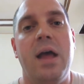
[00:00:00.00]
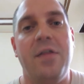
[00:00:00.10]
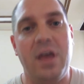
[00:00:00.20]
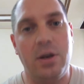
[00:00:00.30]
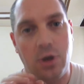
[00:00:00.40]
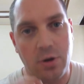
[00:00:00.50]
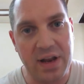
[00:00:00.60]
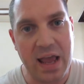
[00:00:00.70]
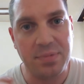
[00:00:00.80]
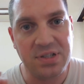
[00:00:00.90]
and then your
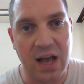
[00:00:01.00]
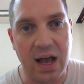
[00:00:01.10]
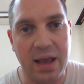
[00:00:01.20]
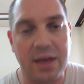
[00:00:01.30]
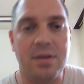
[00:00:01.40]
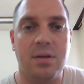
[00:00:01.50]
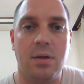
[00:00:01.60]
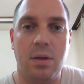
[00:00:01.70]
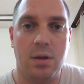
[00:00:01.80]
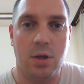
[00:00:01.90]
name signed,
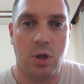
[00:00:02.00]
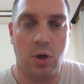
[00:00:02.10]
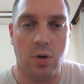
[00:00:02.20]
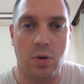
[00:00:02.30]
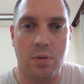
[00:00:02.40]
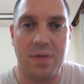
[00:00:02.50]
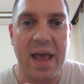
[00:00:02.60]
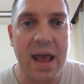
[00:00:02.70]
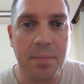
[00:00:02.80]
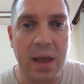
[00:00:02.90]
the
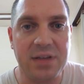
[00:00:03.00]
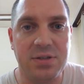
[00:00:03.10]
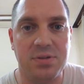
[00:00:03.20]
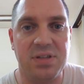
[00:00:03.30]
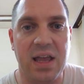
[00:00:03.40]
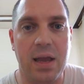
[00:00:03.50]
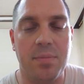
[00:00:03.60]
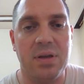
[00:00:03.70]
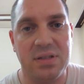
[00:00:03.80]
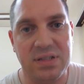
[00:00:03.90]
headmaster's
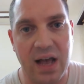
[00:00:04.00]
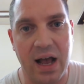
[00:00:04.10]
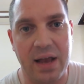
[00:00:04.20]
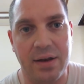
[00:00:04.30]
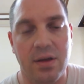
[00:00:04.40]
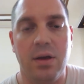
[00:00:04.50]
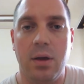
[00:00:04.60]
name signed.